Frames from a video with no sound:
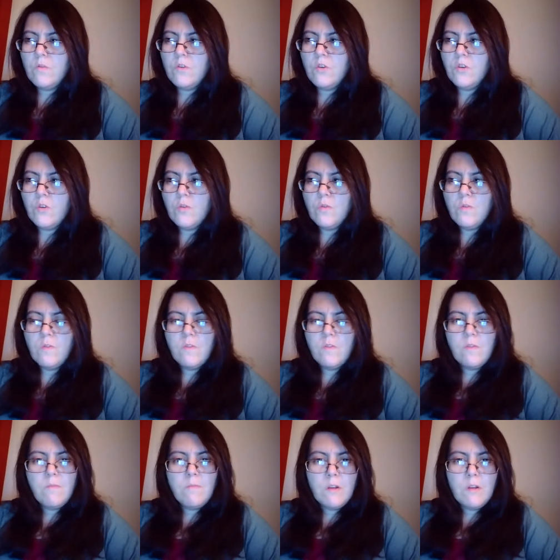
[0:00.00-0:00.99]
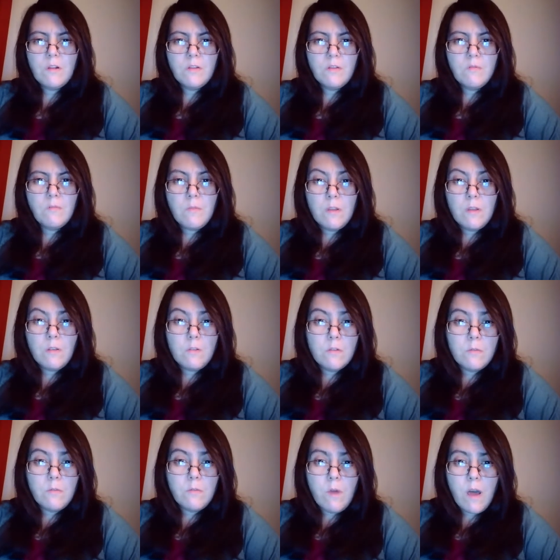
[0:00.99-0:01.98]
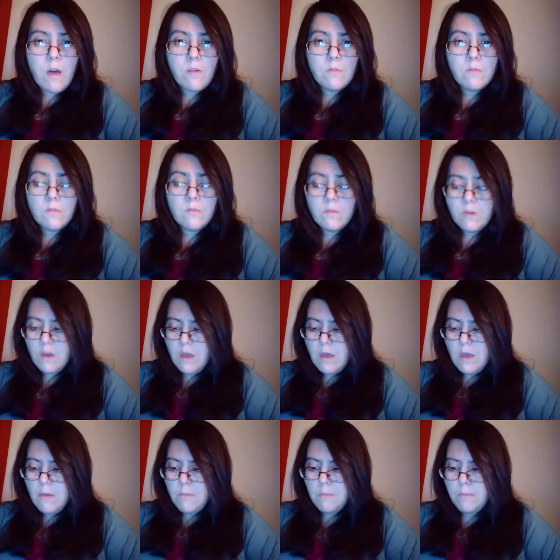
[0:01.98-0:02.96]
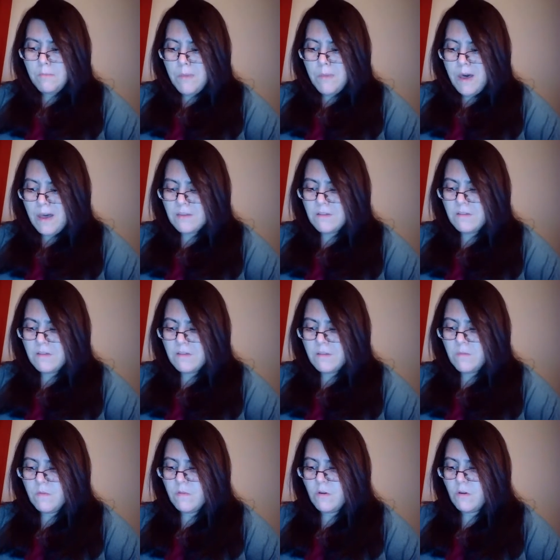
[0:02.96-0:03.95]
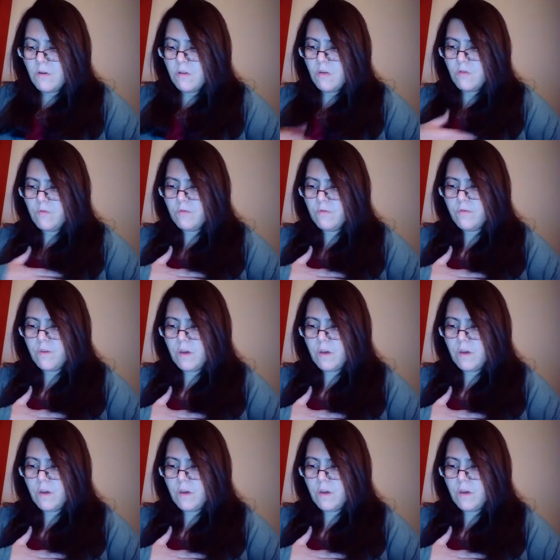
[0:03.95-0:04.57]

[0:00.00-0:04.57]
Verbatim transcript: choose the middle ground, but some sort of